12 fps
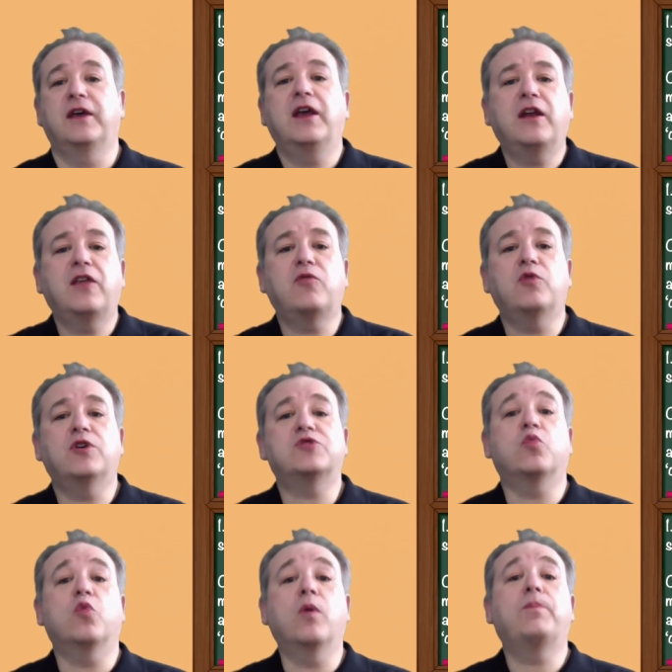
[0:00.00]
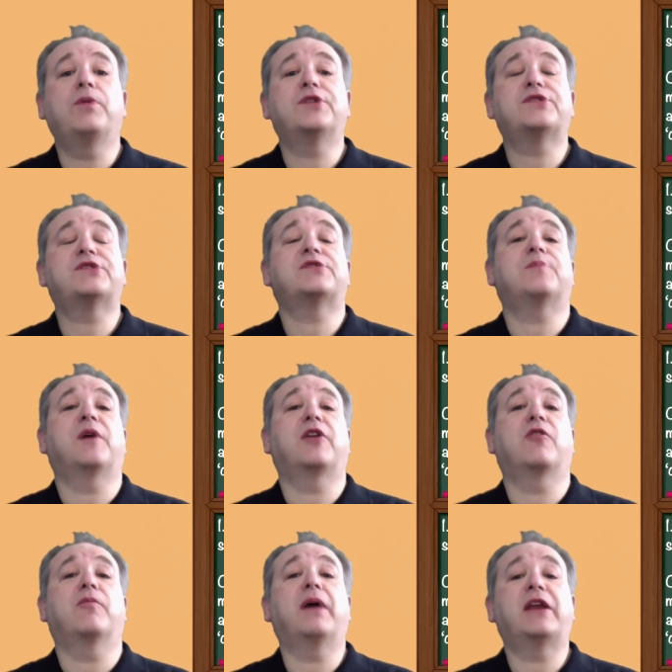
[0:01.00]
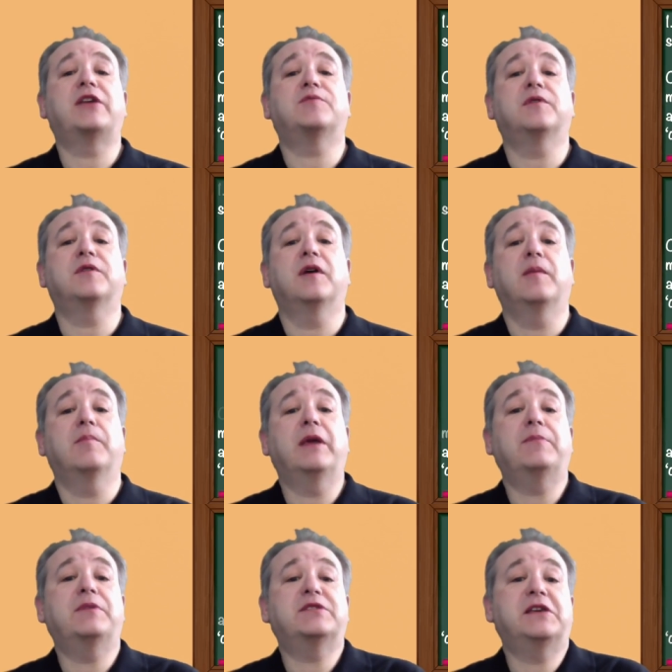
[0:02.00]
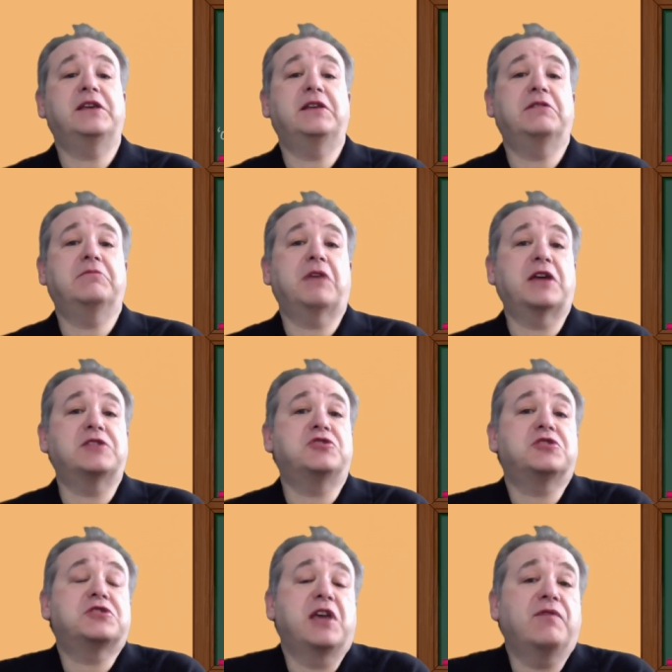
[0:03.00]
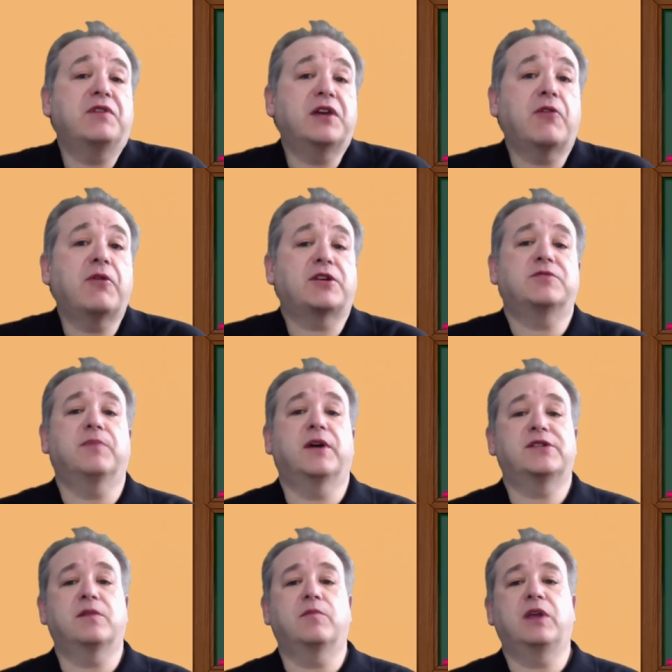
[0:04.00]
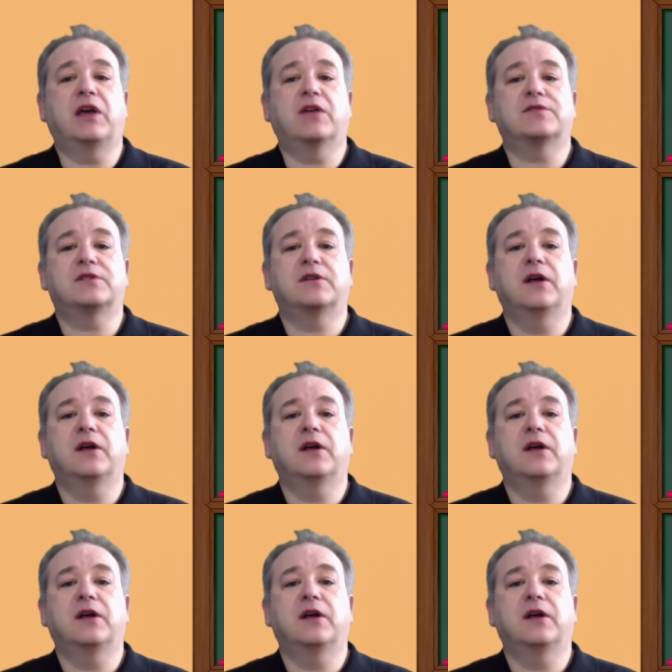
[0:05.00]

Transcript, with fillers: In other words, one person's micromanagement may be seen as just giving direction by somebody else.